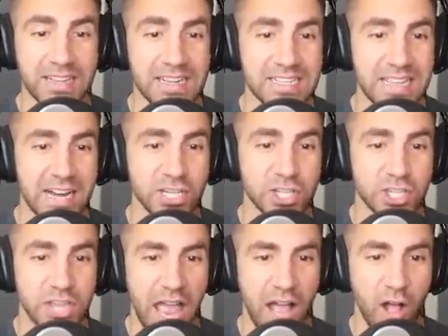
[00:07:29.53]
that he's got his
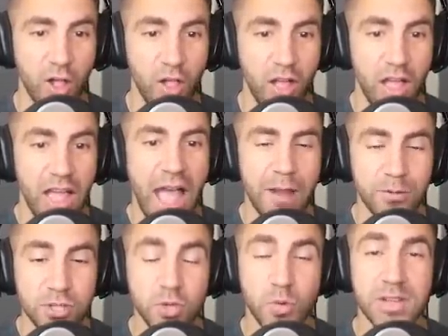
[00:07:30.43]
shell, I
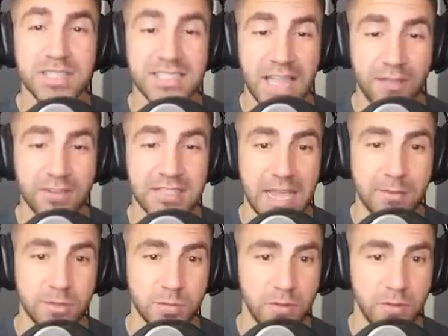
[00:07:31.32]
was doing 7 damage